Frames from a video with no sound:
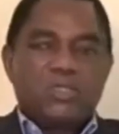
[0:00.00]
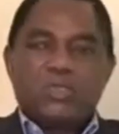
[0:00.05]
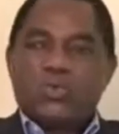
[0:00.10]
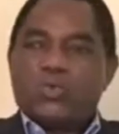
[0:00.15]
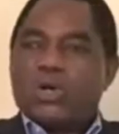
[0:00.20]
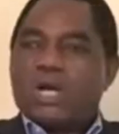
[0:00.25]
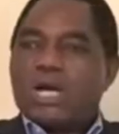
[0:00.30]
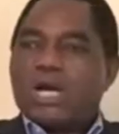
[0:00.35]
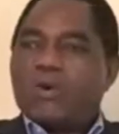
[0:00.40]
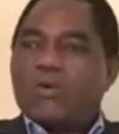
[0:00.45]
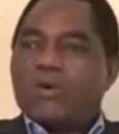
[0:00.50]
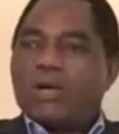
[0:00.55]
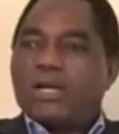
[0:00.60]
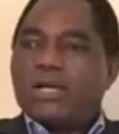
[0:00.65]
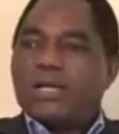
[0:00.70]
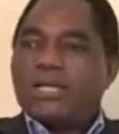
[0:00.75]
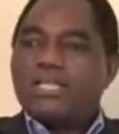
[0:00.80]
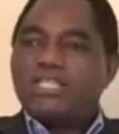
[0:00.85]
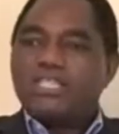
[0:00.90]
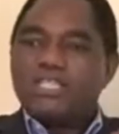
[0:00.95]
to our
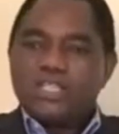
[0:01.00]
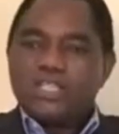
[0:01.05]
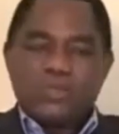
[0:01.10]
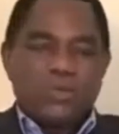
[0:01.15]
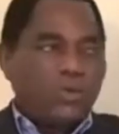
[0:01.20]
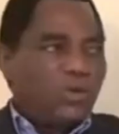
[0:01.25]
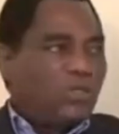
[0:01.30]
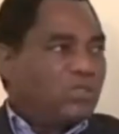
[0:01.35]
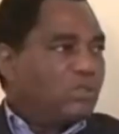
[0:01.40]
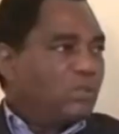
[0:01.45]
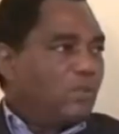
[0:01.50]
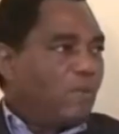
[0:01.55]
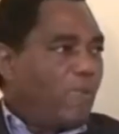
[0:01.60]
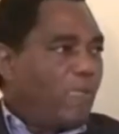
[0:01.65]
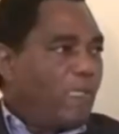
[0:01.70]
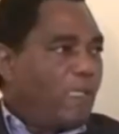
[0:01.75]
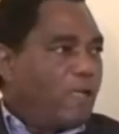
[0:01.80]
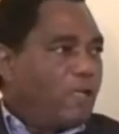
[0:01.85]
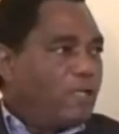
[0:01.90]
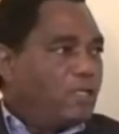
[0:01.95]
NGOs,
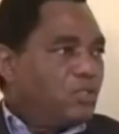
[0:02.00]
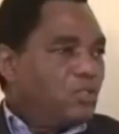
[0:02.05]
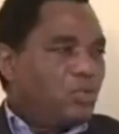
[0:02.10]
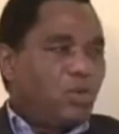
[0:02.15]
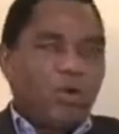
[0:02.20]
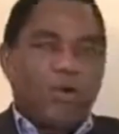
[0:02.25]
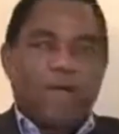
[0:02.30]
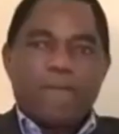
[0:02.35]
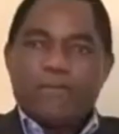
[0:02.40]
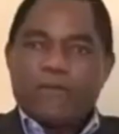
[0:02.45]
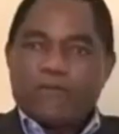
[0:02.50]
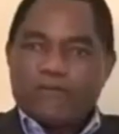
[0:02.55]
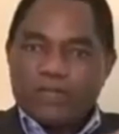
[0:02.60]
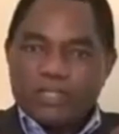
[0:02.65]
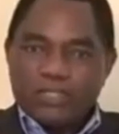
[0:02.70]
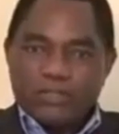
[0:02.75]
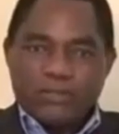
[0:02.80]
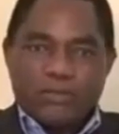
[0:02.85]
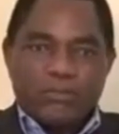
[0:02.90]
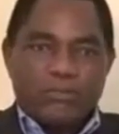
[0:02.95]
to our
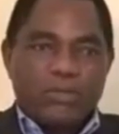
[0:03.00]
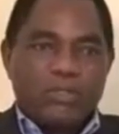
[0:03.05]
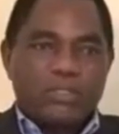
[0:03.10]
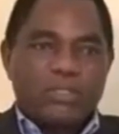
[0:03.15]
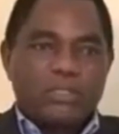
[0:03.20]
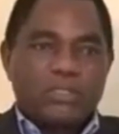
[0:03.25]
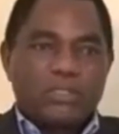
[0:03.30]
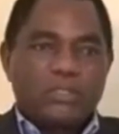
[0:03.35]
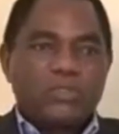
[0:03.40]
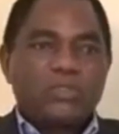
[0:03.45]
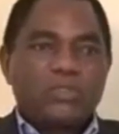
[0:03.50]
professional bodies,